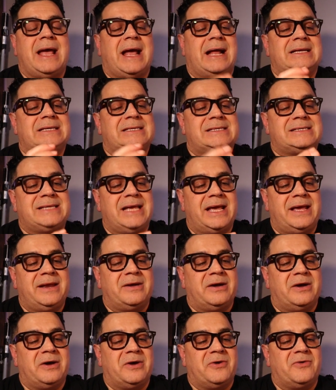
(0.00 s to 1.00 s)
Instead
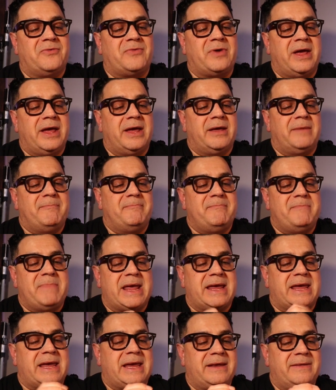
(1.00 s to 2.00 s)
of
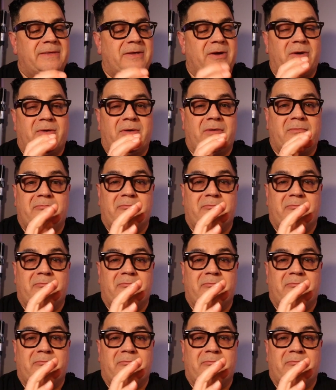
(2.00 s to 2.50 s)
making their